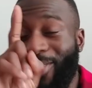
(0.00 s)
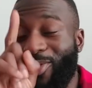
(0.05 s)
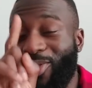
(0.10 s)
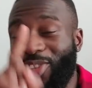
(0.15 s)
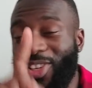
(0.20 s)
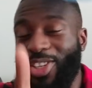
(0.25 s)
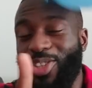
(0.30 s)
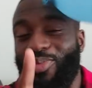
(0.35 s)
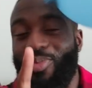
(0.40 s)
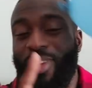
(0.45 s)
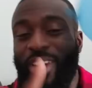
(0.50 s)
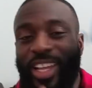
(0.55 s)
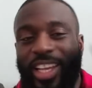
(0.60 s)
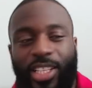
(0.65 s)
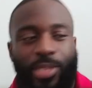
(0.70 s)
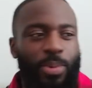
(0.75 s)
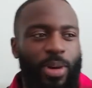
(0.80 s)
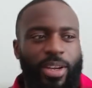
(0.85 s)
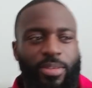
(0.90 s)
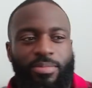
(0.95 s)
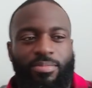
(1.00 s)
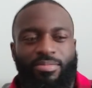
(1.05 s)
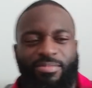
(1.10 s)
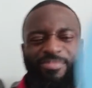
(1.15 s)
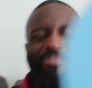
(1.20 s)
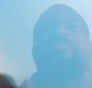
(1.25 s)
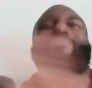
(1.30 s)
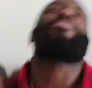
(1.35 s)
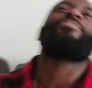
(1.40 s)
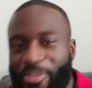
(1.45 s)
I've just released my
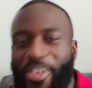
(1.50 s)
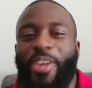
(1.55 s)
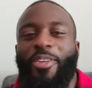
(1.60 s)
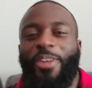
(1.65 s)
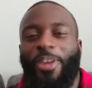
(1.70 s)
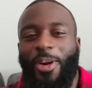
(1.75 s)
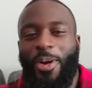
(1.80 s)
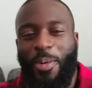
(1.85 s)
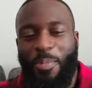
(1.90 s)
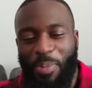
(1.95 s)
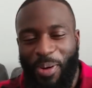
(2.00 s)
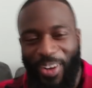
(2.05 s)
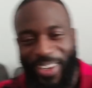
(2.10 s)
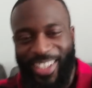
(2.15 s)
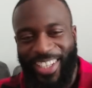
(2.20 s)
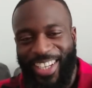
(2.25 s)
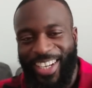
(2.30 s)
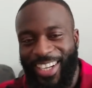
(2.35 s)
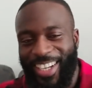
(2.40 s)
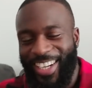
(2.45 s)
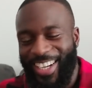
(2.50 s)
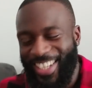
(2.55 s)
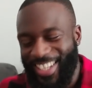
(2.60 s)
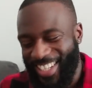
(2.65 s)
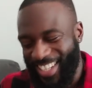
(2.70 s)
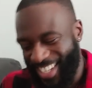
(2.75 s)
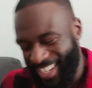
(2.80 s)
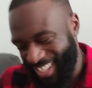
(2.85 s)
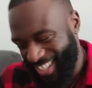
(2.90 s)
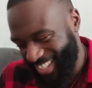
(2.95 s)
very own
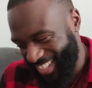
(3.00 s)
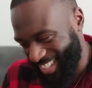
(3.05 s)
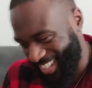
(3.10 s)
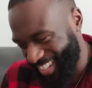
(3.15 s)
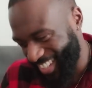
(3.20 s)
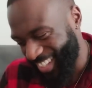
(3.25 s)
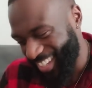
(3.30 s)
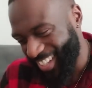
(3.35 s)
podcast.